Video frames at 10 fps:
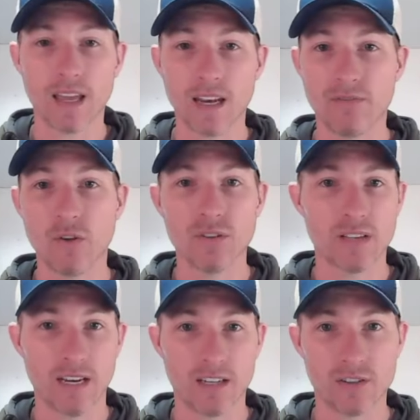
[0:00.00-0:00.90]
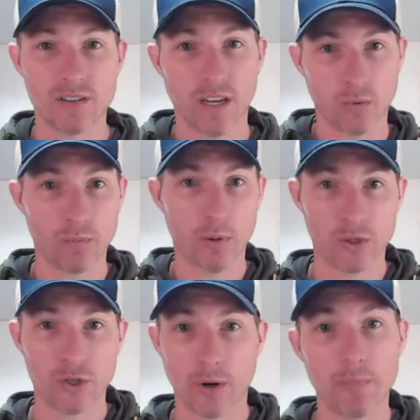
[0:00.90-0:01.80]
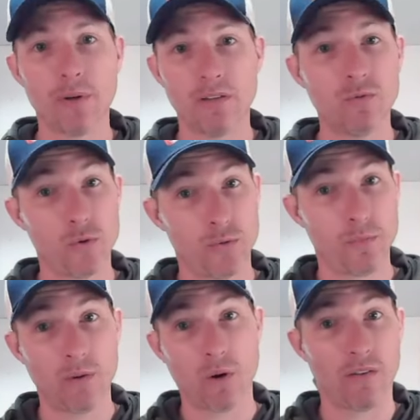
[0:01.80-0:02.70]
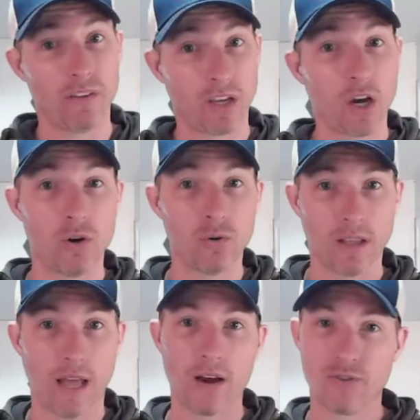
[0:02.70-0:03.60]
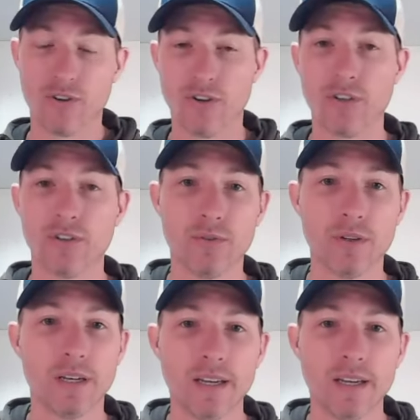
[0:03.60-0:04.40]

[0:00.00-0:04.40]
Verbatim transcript: And if you decide to just stick with prescriptive, which would be whatever the code allows you to do,